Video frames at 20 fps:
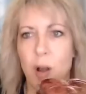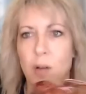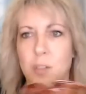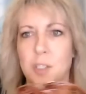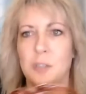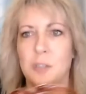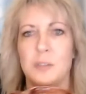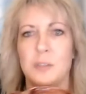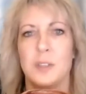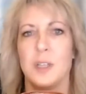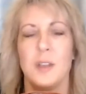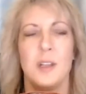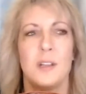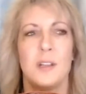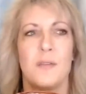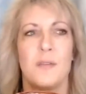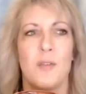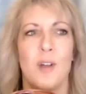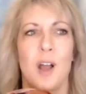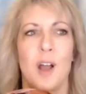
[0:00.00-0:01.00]
all using
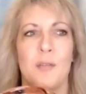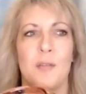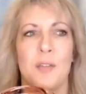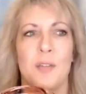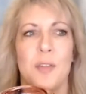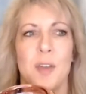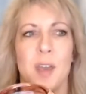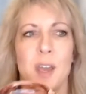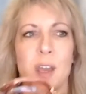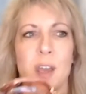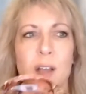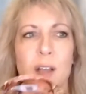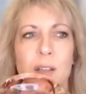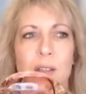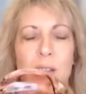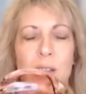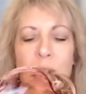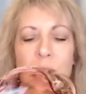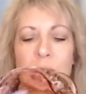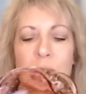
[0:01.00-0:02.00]
these for other
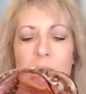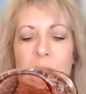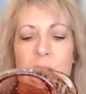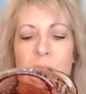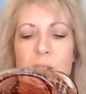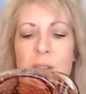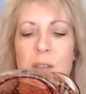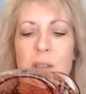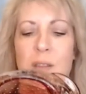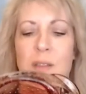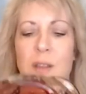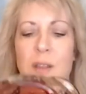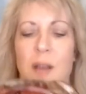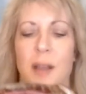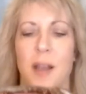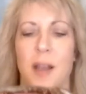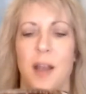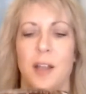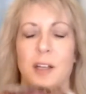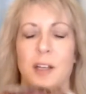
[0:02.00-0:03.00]
things. So
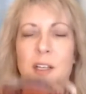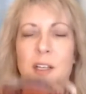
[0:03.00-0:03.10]
I got a